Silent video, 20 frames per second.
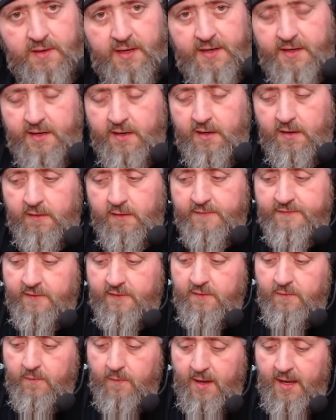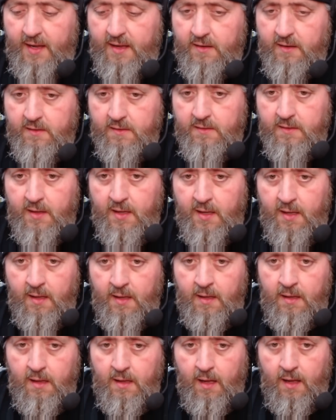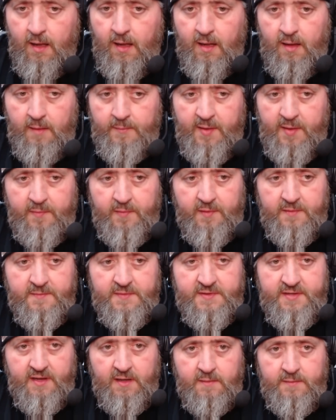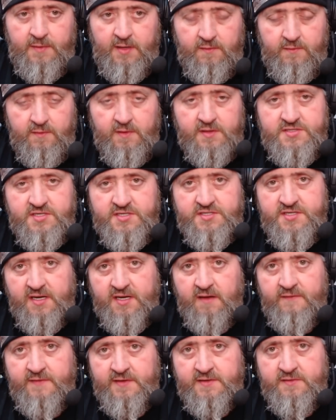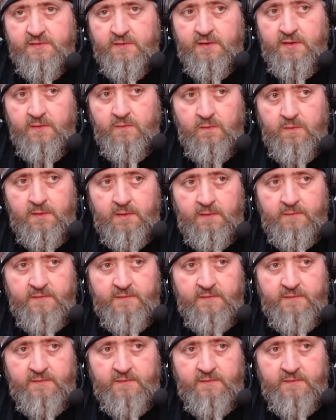And you know, for a while, people have been telling me you really should check out Victoria Wood.